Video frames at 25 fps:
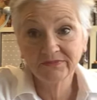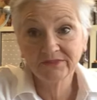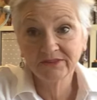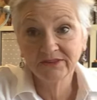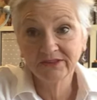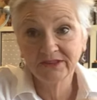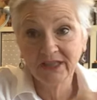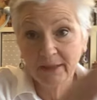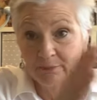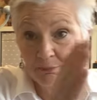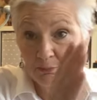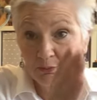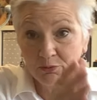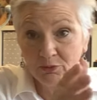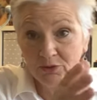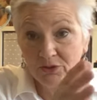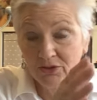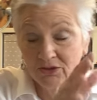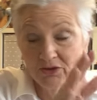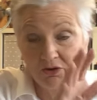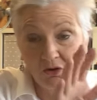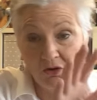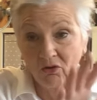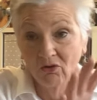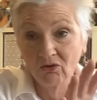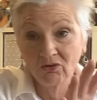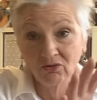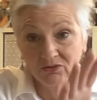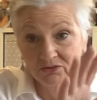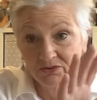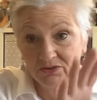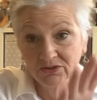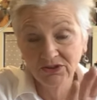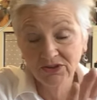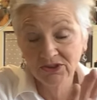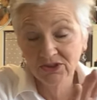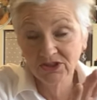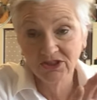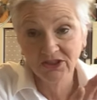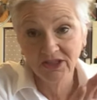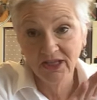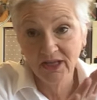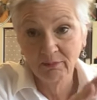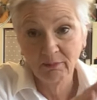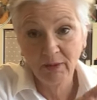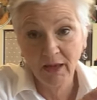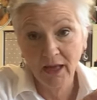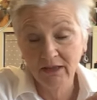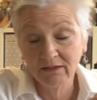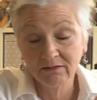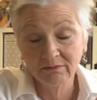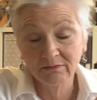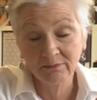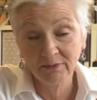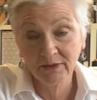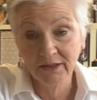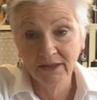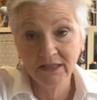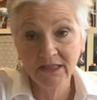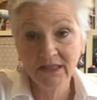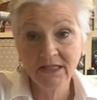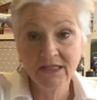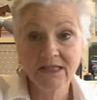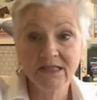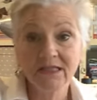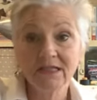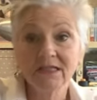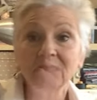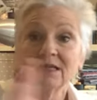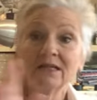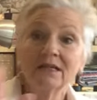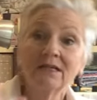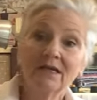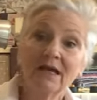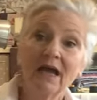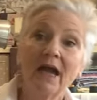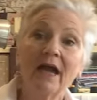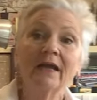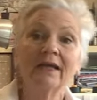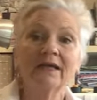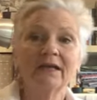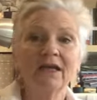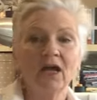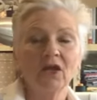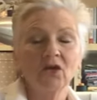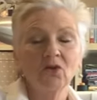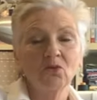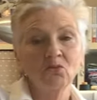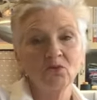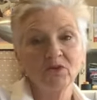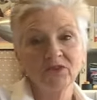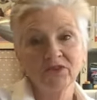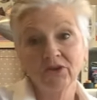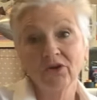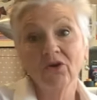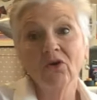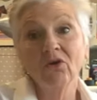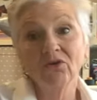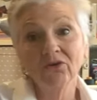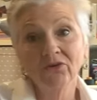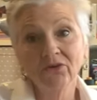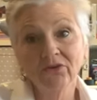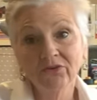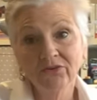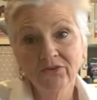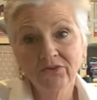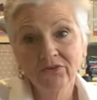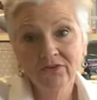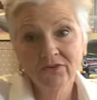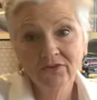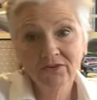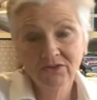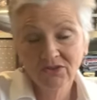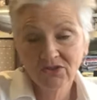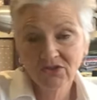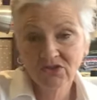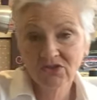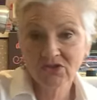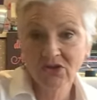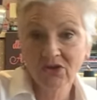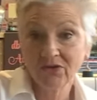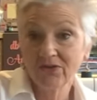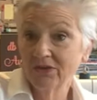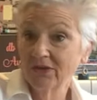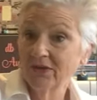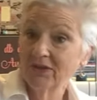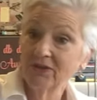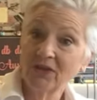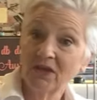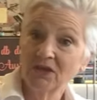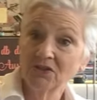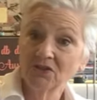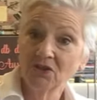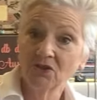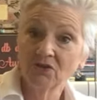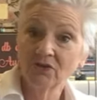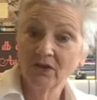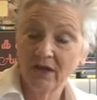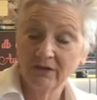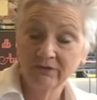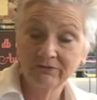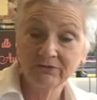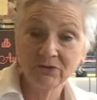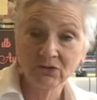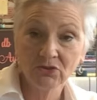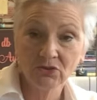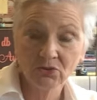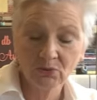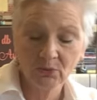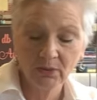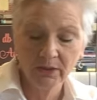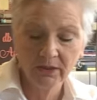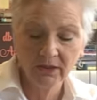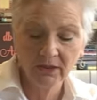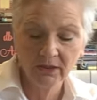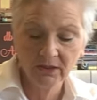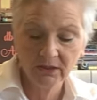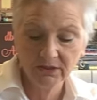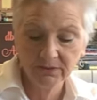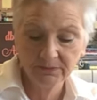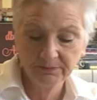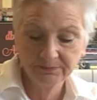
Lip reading: they put it on to their pattern piece and cut it with it on it, so that they don't have to join it.